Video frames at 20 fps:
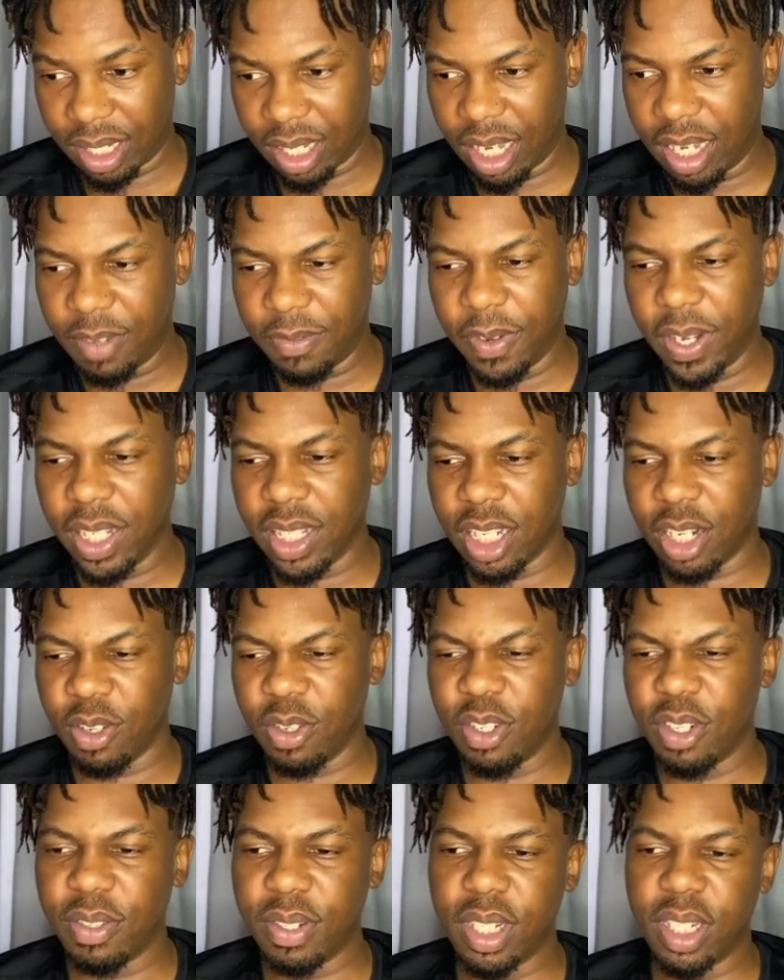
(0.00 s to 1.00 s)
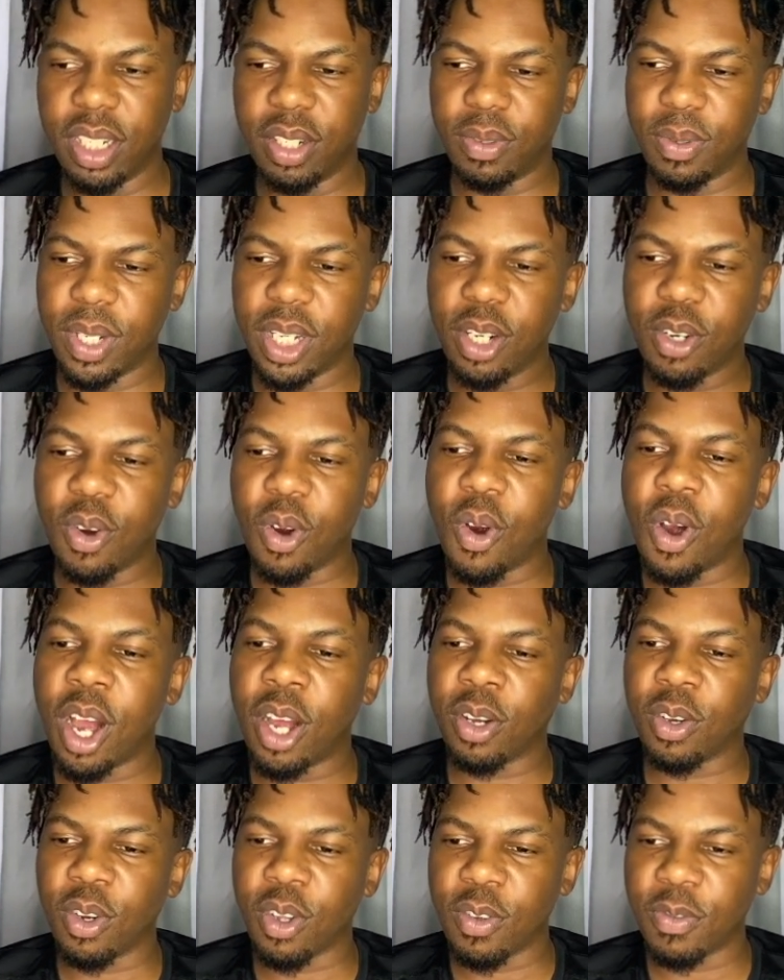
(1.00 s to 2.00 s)
In fact, I don't really go
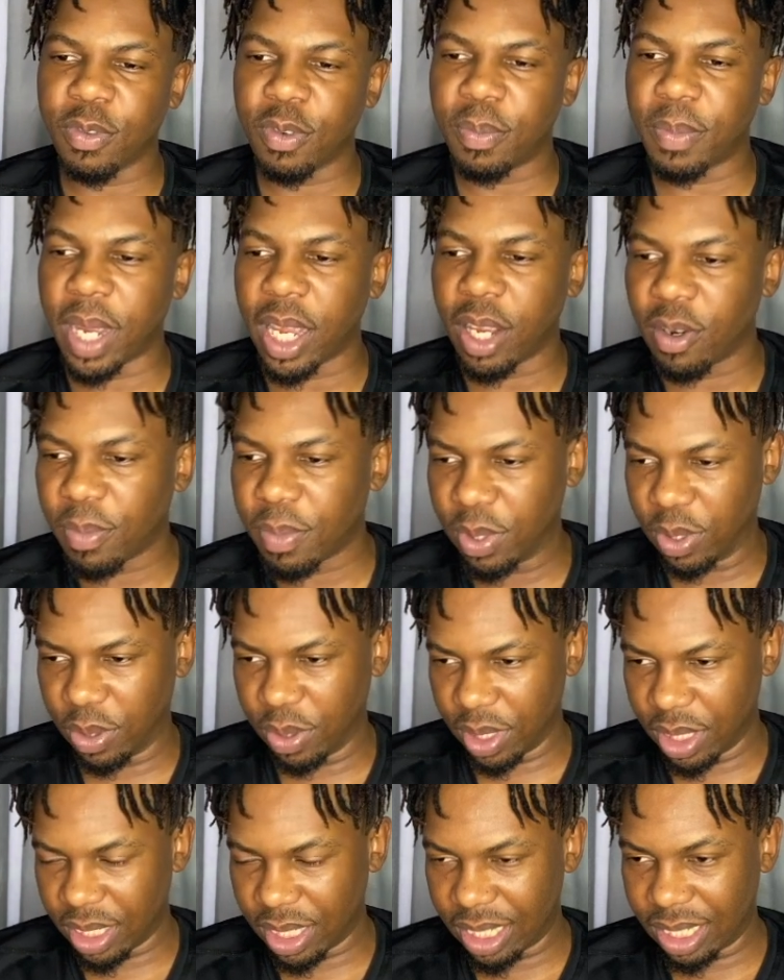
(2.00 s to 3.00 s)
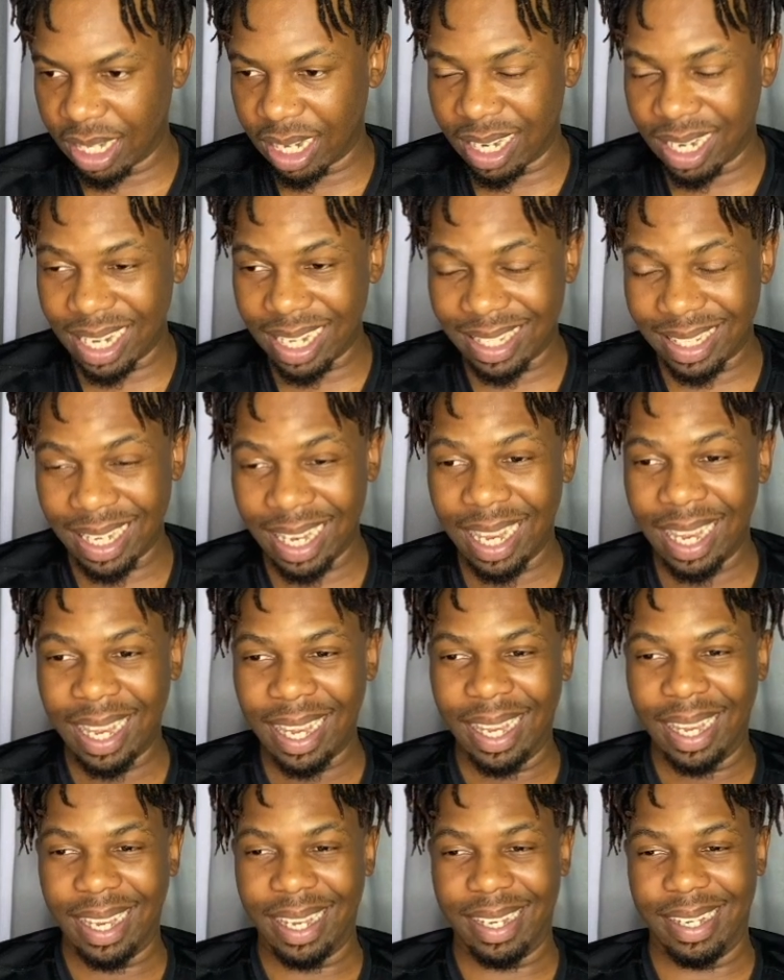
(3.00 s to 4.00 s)
out looking for buying opportunities unless
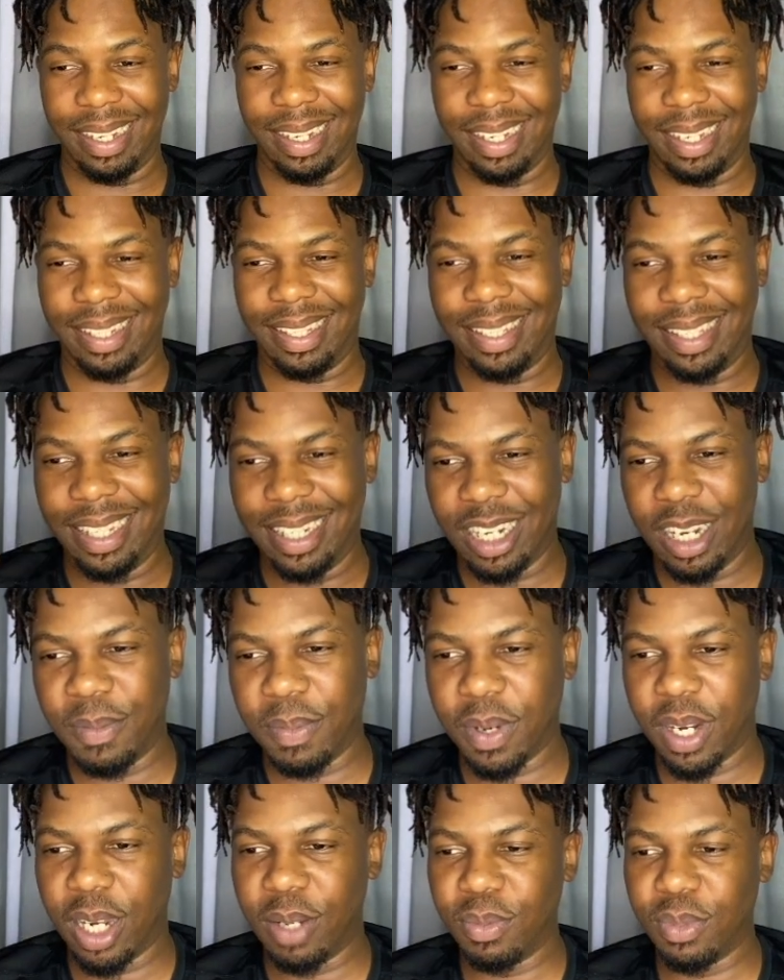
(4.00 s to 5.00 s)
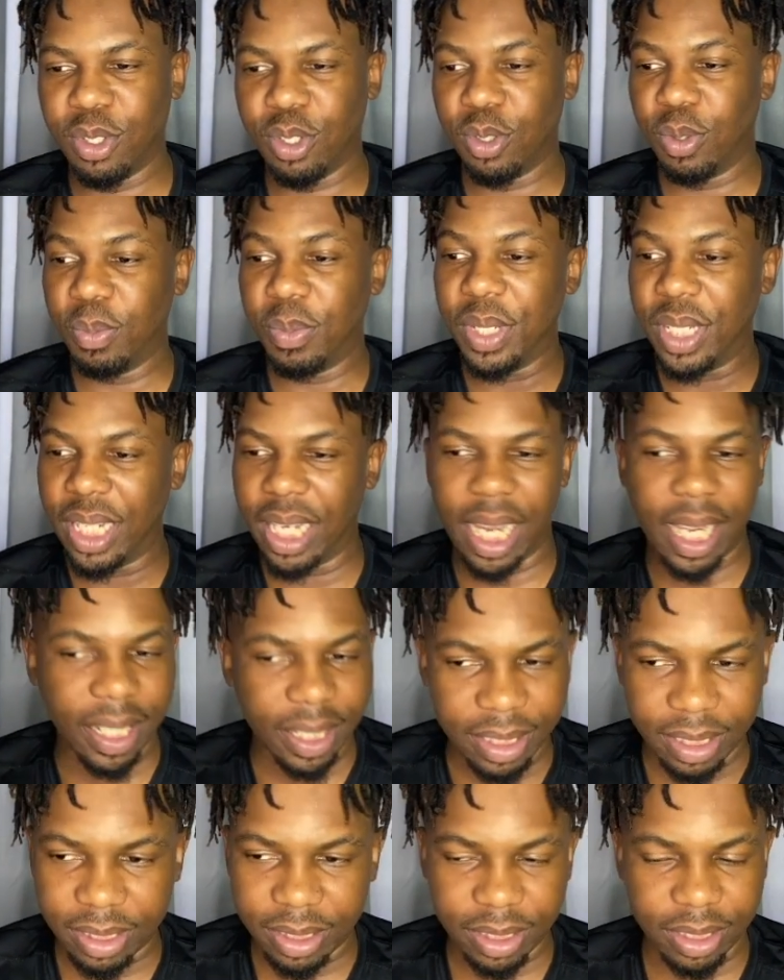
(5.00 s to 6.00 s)
a setup comes to me,
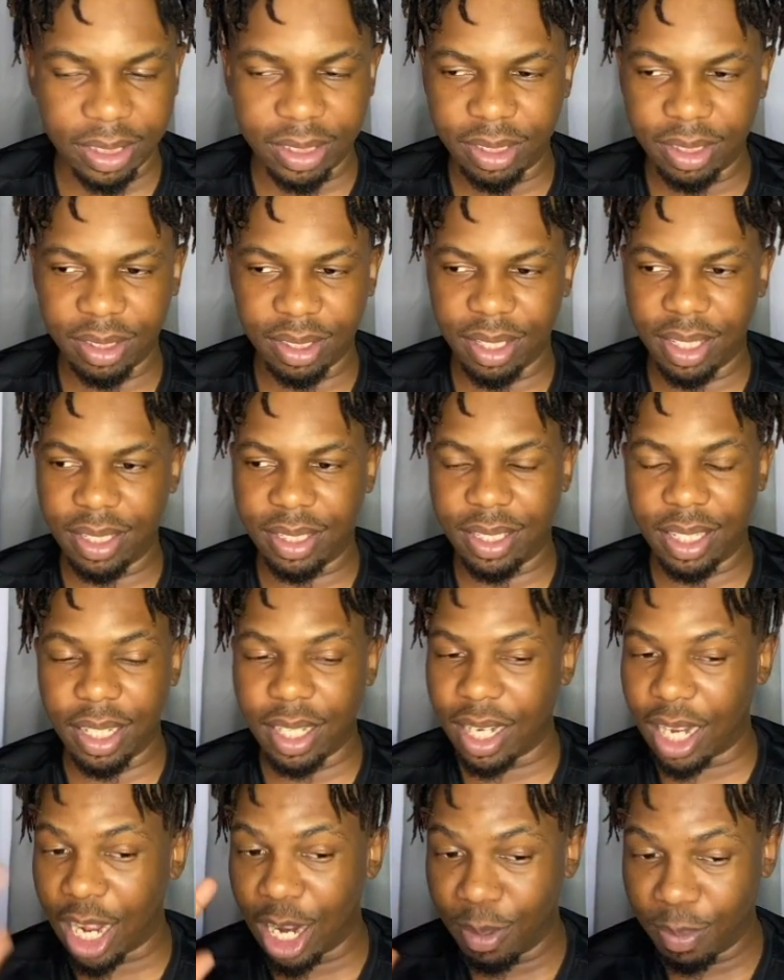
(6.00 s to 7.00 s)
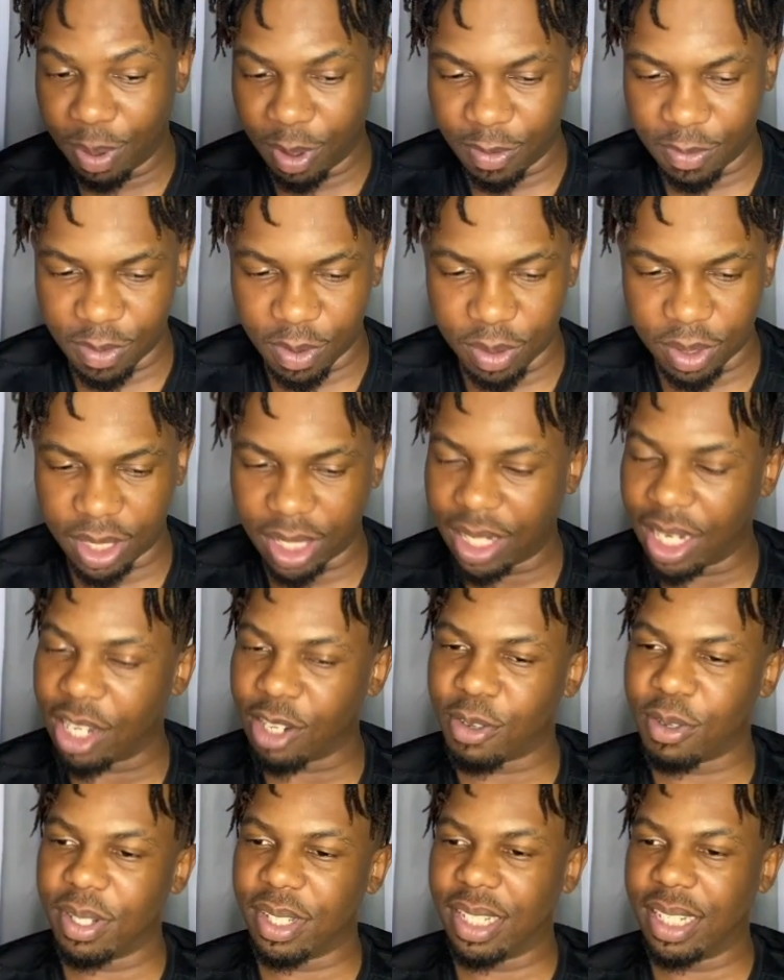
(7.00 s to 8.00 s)
like, you understand, unprovoked. Then I'll
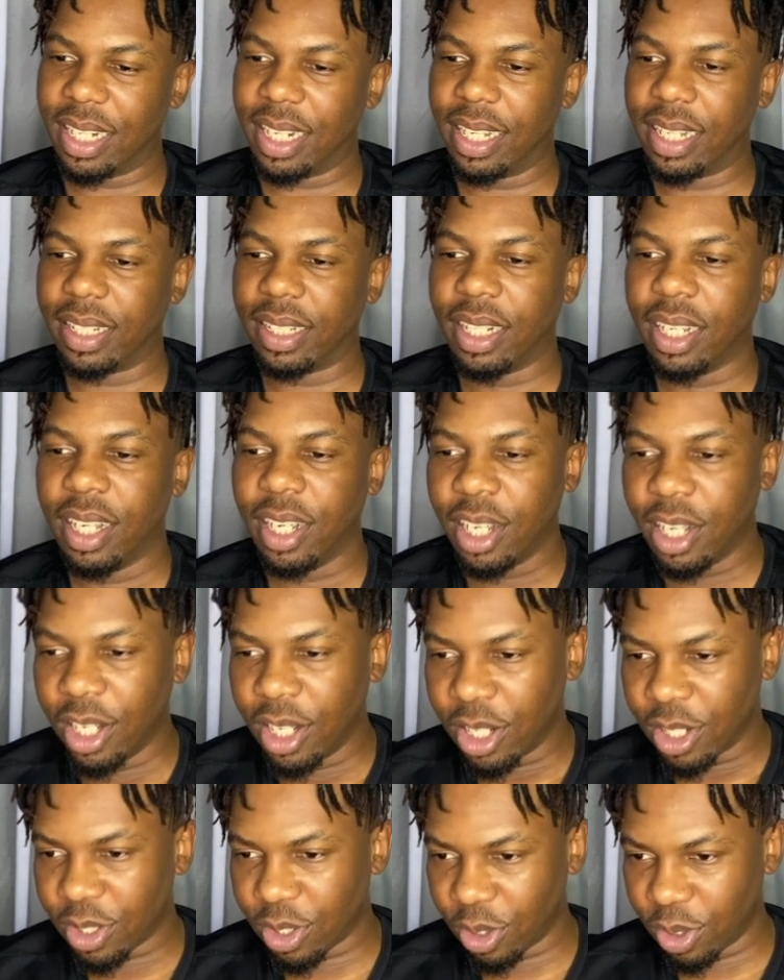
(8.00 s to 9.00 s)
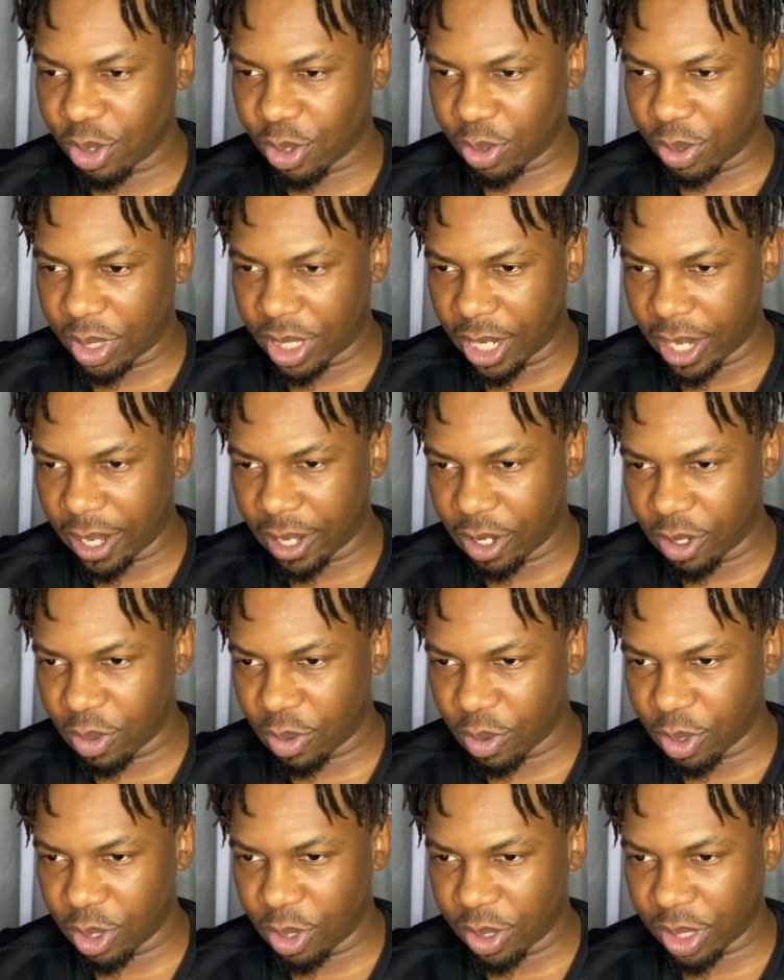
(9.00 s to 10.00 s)
consider it. So today we
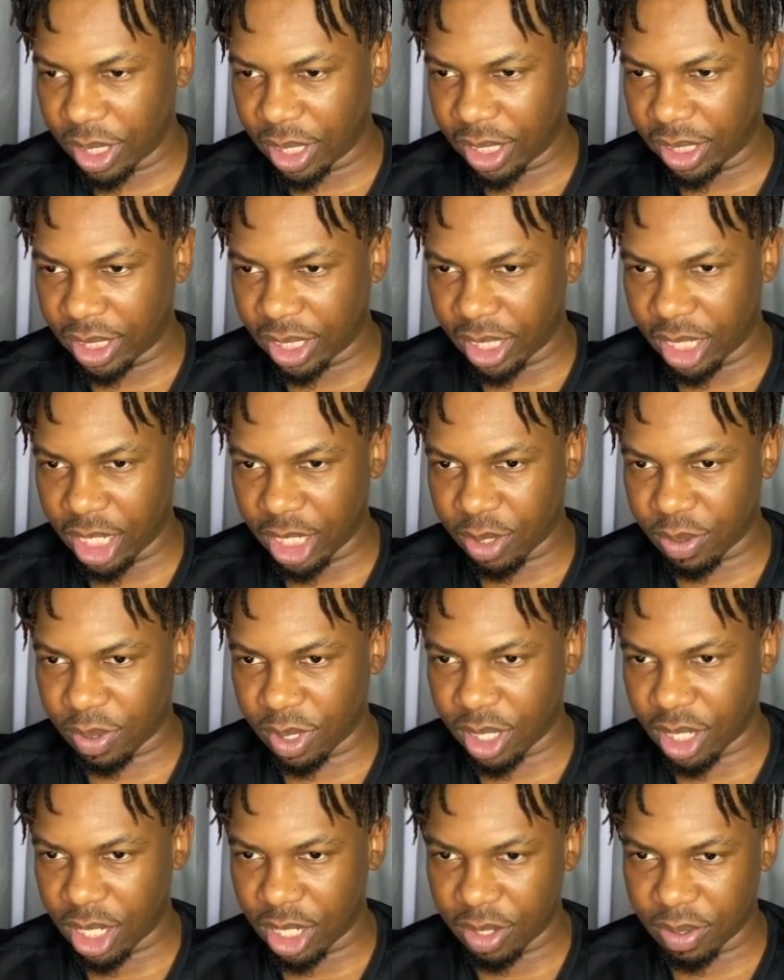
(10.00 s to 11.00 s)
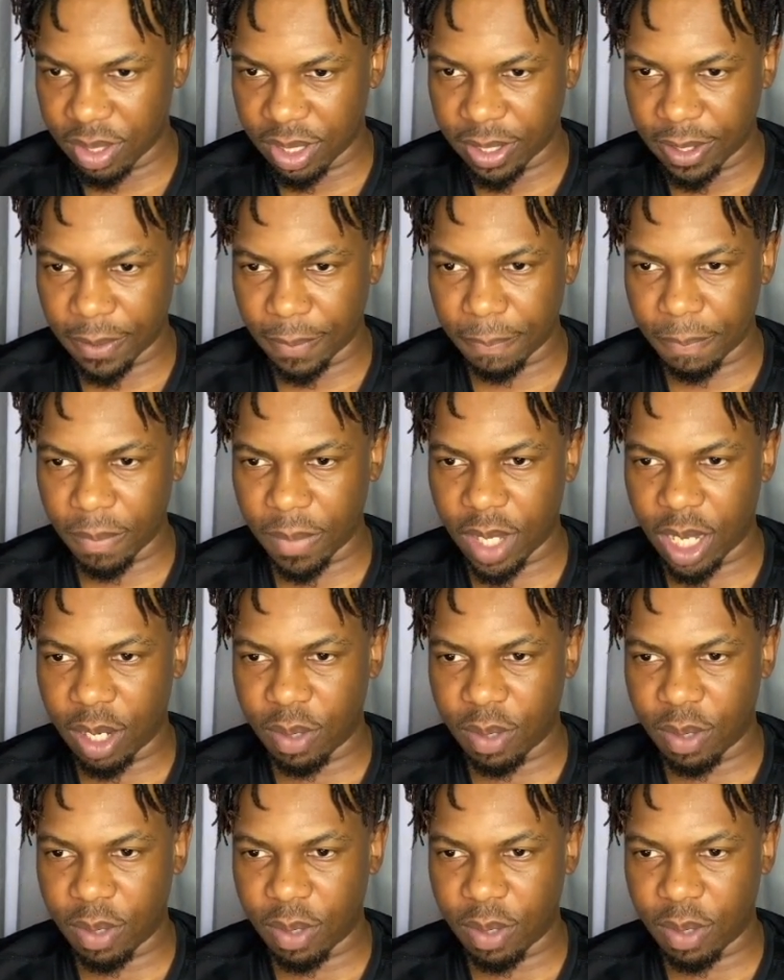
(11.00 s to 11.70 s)
were looking at the NAS100.